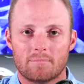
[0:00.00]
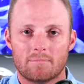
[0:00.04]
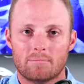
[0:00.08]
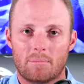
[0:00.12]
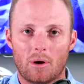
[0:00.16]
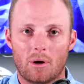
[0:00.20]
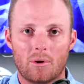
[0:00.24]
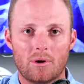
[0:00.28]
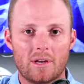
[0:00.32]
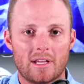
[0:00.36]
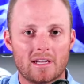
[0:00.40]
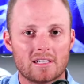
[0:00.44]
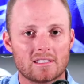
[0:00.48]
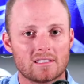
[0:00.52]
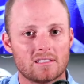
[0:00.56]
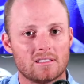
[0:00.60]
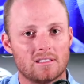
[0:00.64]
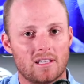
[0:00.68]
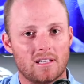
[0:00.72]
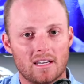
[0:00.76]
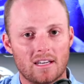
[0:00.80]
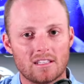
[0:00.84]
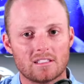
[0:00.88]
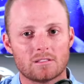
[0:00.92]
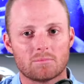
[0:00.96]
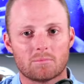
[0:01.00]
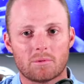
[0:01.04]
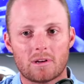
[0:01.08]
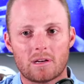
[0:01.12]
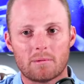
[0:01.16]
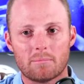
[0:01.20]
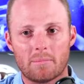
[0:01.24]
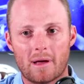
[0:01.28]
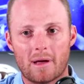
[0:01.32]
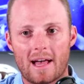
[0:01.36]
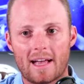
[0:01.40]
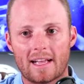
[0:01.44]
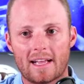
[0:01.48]
Bo Nix does bring
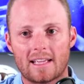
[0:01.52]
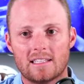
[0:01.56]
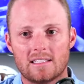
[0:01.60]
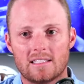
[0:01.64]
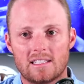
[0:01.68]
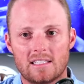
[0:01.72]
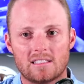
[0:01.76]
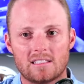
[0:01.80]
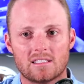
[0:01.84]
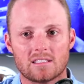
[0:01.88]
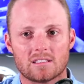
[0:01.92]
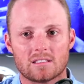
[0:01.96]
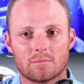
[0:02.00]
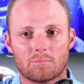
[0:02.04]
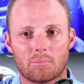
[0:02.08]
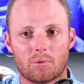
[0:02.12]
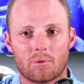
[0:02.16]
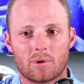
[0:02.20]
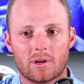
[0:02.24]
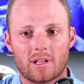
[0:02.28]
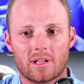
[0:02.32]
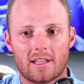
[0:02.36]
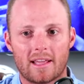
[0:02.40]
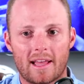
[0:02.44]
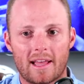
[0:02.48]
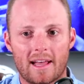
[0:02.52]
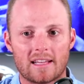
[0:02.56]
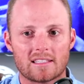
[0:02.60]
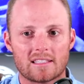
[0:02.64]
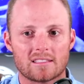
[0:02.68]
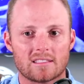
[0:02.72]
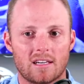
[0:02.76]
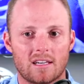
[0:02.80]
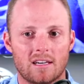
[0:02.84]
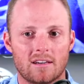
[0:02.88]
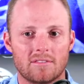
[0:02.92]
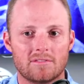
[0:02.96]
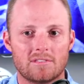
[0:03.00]
back a decent supporting cast
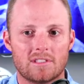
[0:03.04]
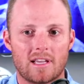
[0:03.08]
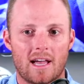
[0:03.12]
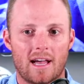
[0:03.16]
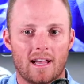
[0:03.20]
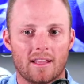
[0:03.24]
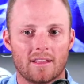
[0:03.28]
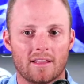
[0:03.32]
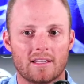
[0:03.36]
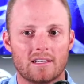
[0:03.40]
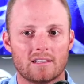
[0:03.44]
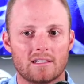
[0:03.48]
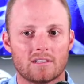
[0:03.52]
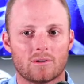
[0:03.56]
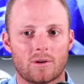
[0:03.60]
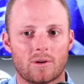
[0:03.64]
of talent.